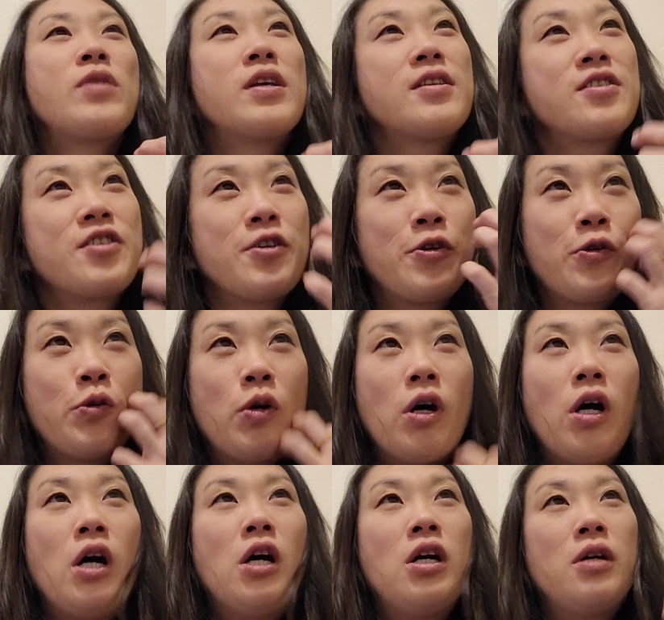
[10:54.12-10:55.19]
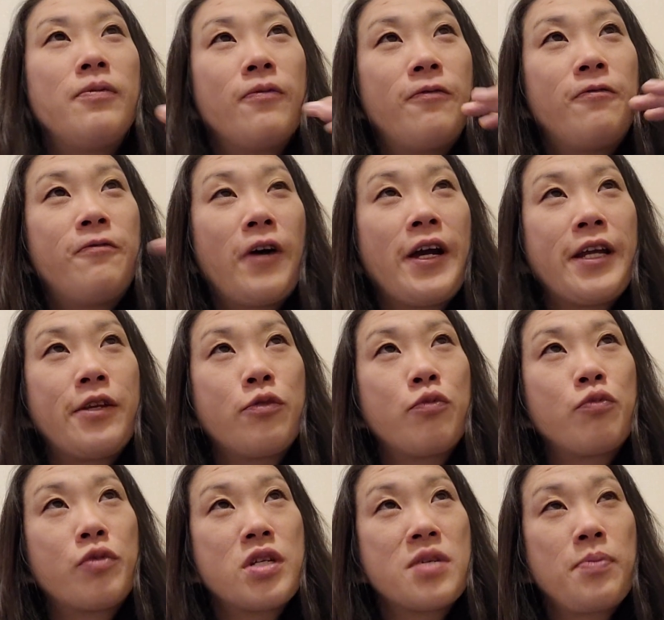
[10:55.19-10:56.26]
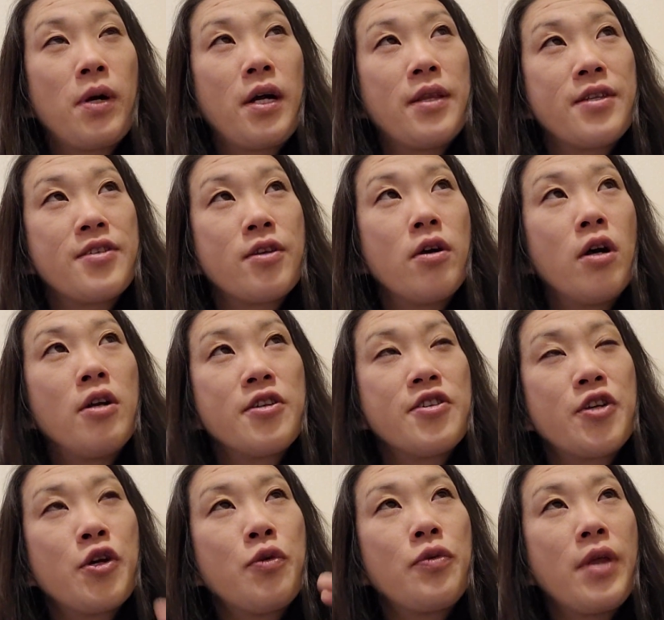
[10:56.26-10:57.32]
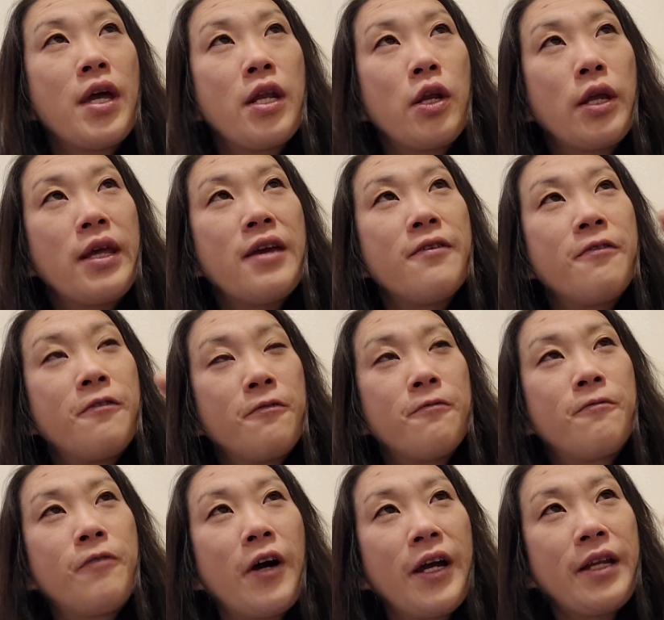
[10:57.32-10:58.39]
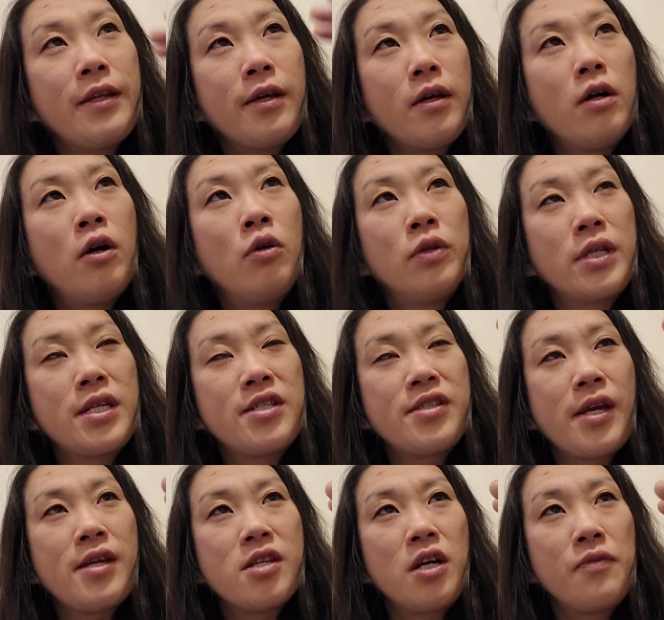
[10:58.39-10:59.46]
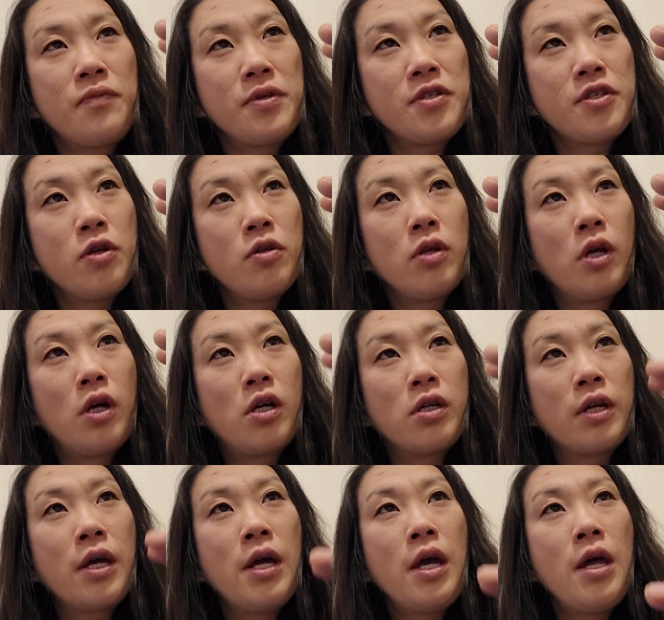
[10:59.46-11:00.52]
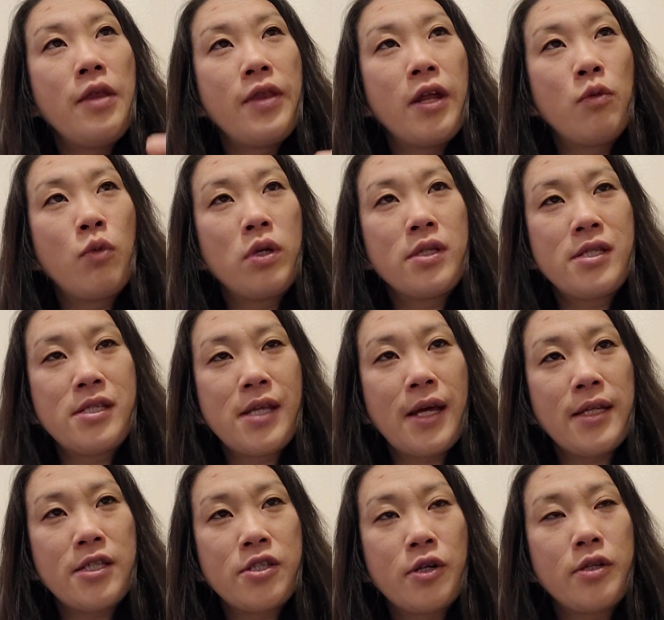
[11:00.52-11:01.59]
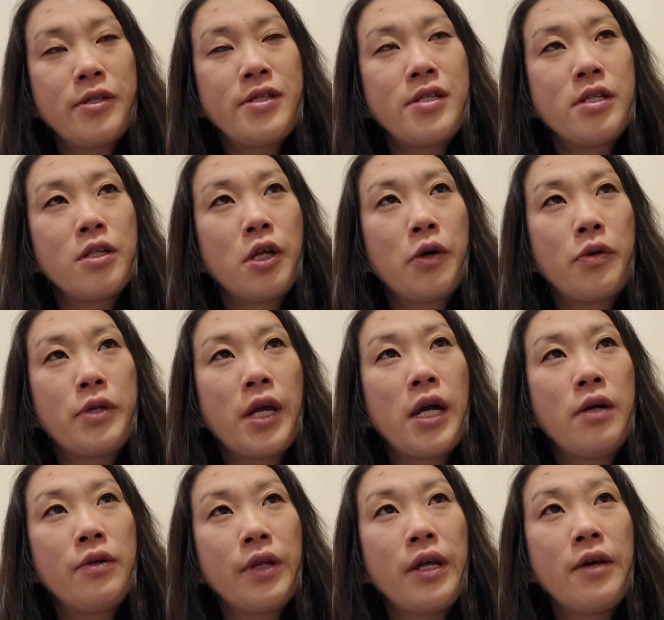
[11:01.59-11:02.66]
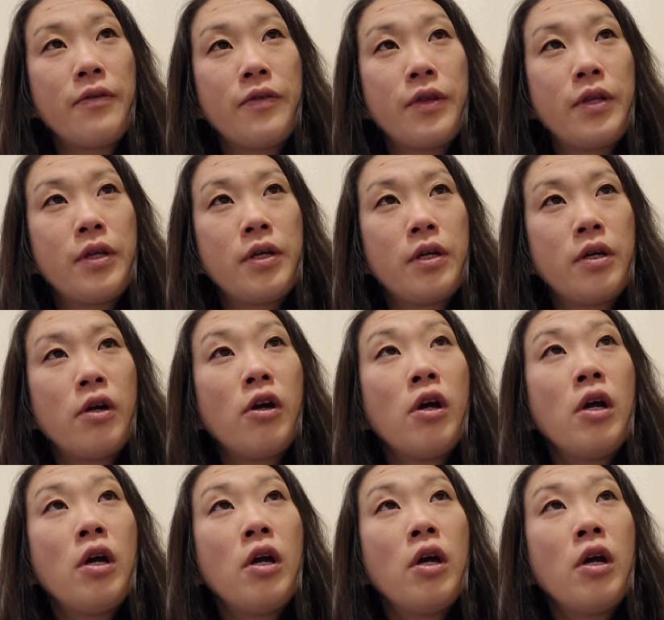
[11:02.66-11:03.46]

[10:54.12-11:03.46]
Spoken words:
So, fight response. Also, then if fight only stays on for so long, then once that starts to lower down, if the